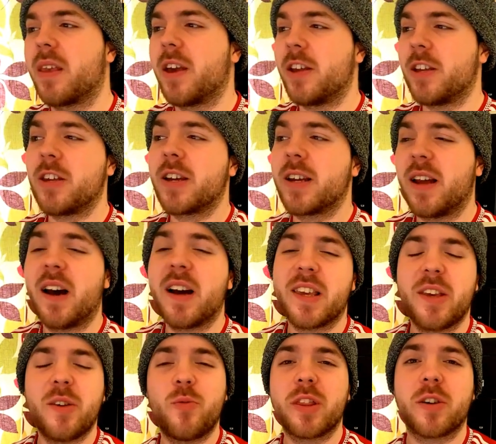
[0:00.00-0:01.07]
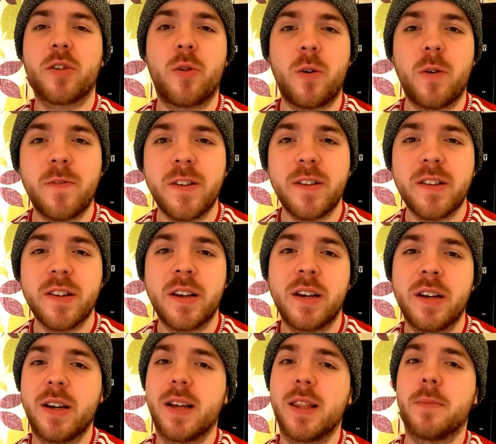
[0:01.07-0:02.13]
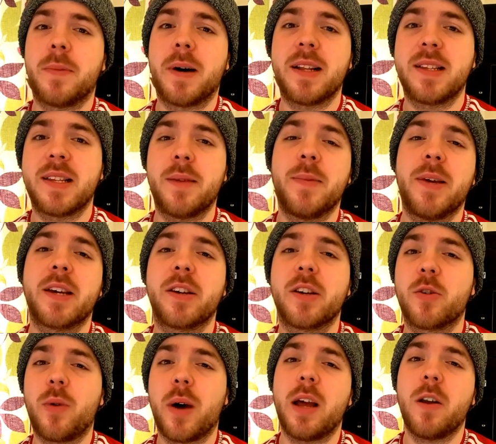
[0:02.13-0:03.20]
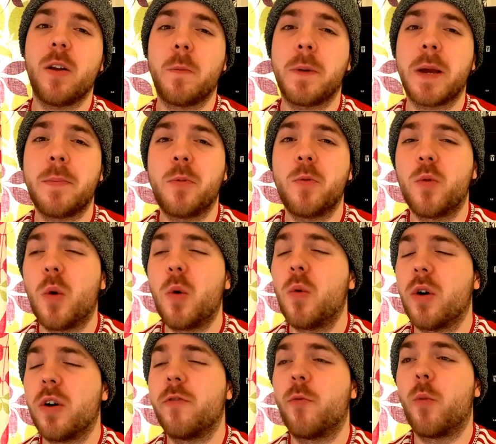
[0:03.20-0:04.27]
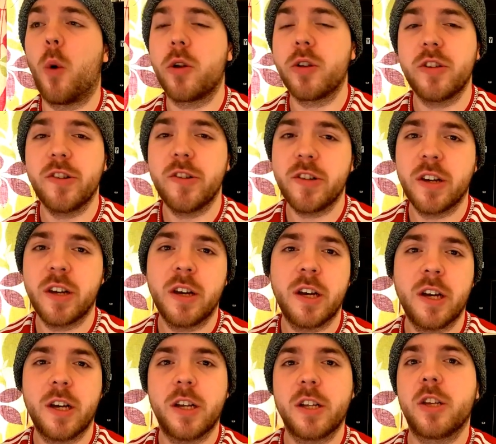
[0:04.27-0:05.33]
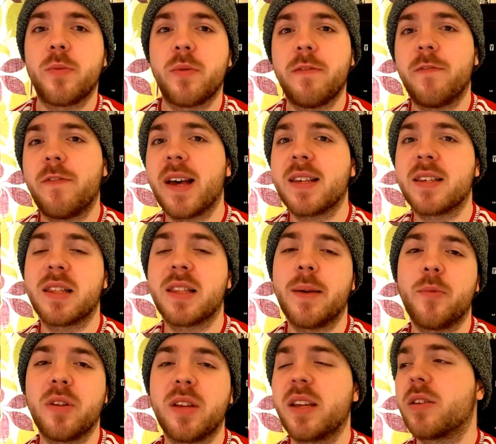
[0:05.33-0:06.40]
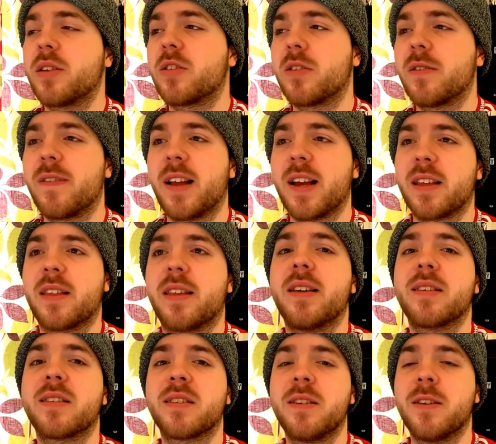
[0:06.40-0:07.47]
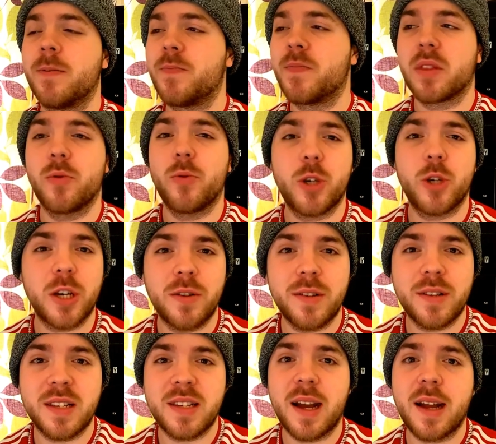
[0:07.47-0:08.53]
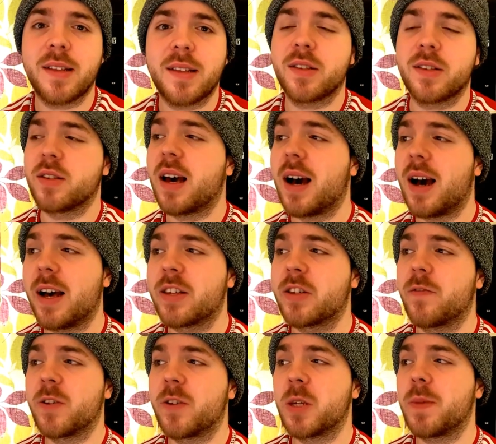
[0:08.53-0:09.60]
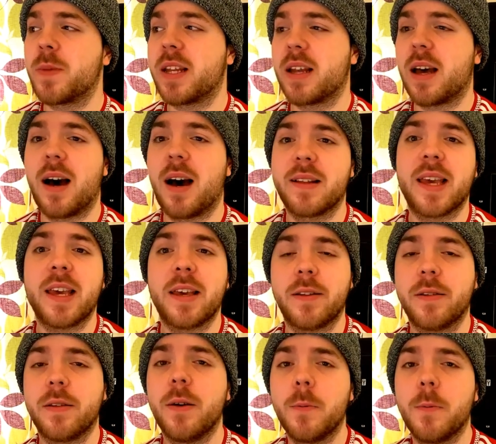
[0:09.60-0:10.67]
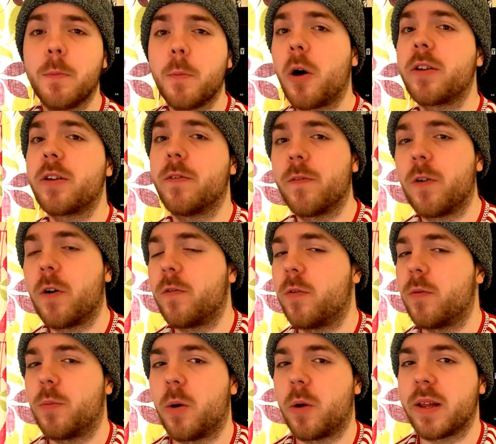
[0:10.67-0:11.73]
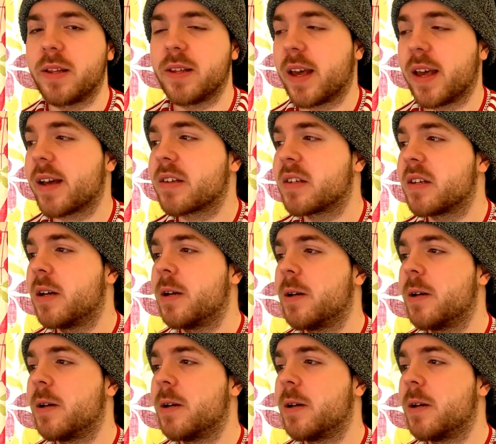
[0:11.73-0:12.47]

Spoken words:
And you can argue with COVID and the pandemic, quite a lot of people won't have wanted to invest their money into stuff like this, which you can understand. So that has obviously been a hard-hitting point for Football Index.